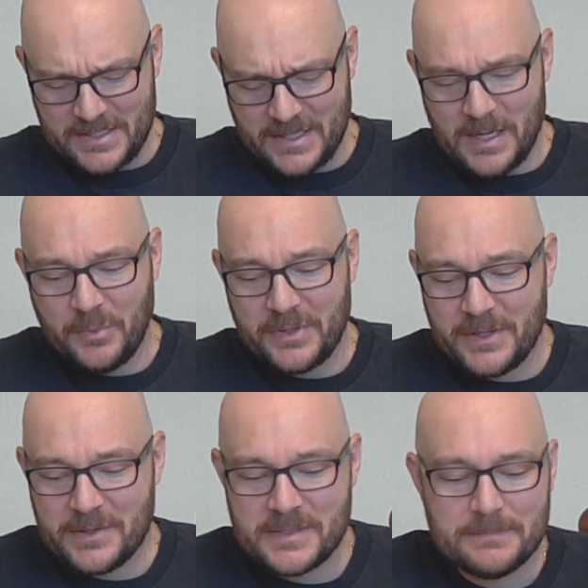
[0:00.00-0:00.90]
couple
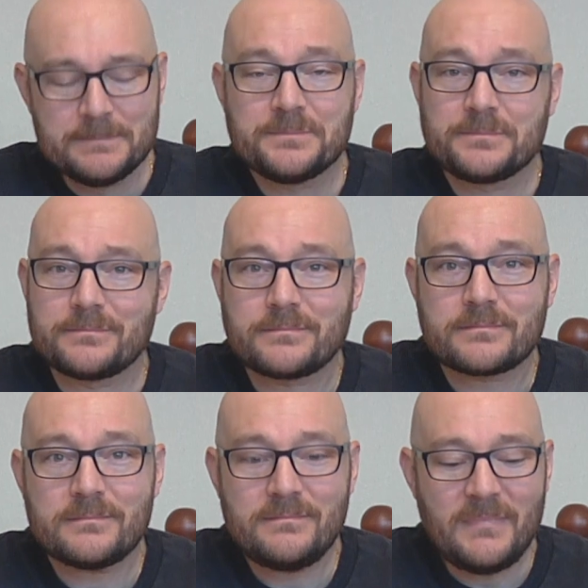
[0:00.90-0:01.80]
years.
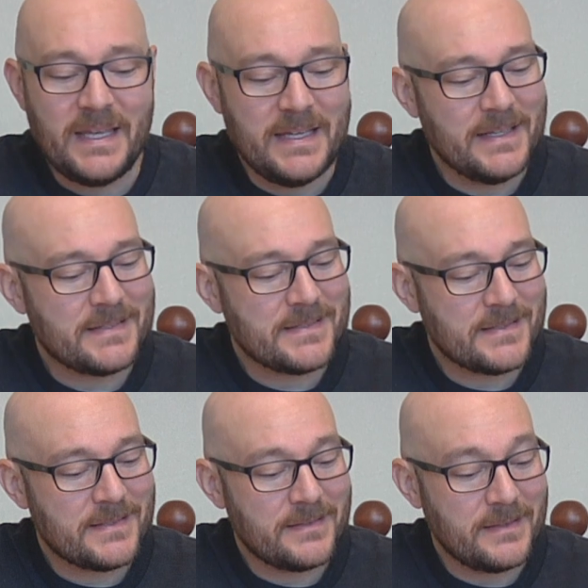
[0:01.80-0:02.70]

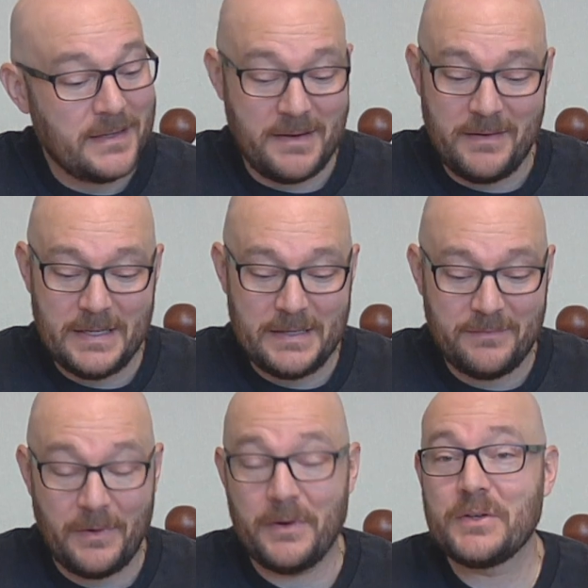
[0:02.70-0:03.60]
It's a
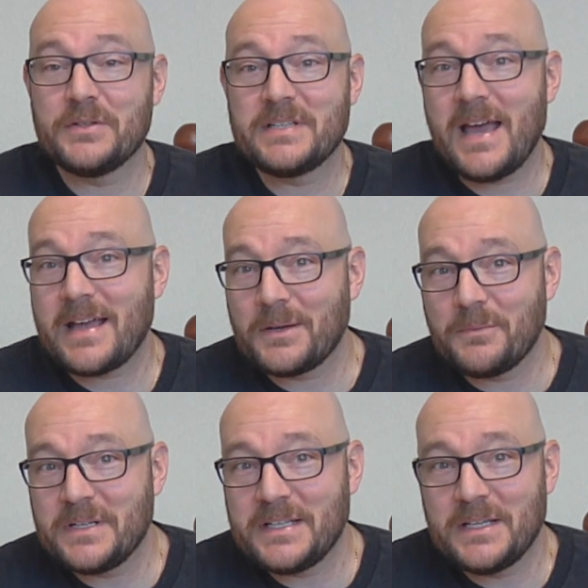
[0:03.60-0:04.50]
very good DAC. It
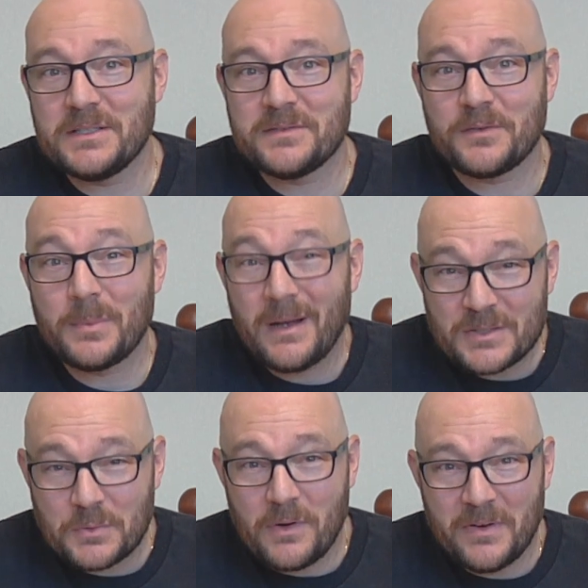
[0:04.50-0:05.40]
retails for
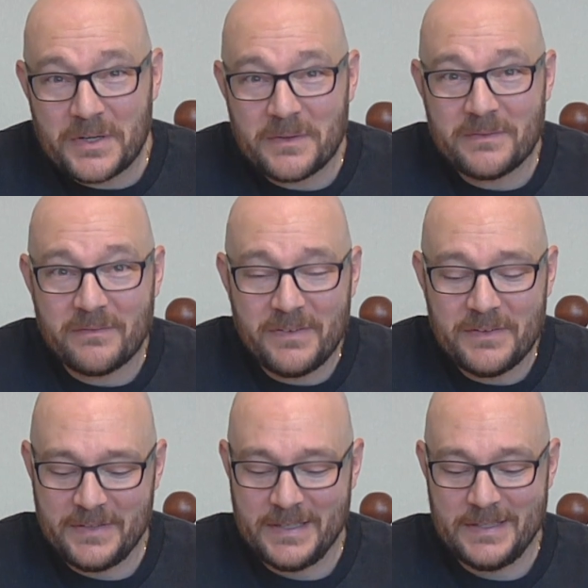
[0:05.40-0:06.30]
about
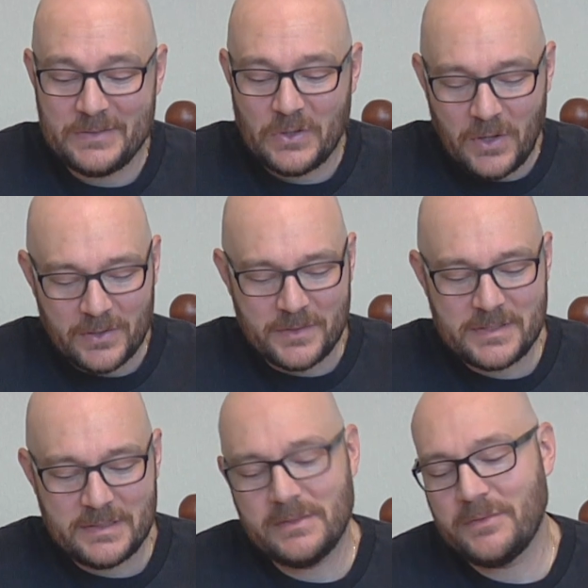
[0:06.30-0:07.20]

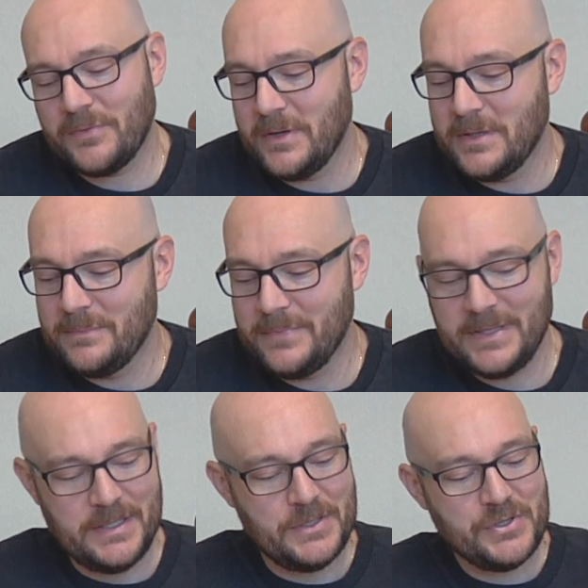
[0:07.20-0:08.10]
$1,250 from
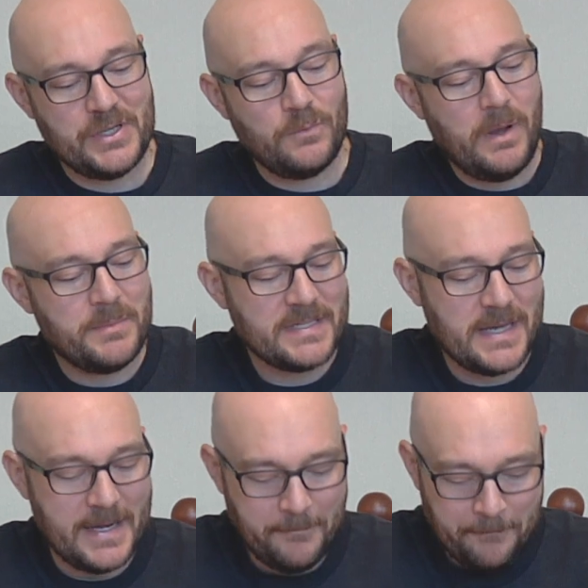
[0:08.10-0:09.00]
the Schiit
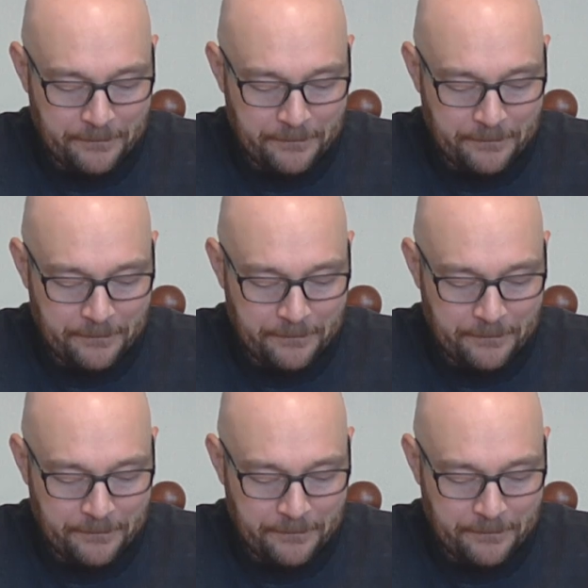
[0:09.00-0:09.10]
website.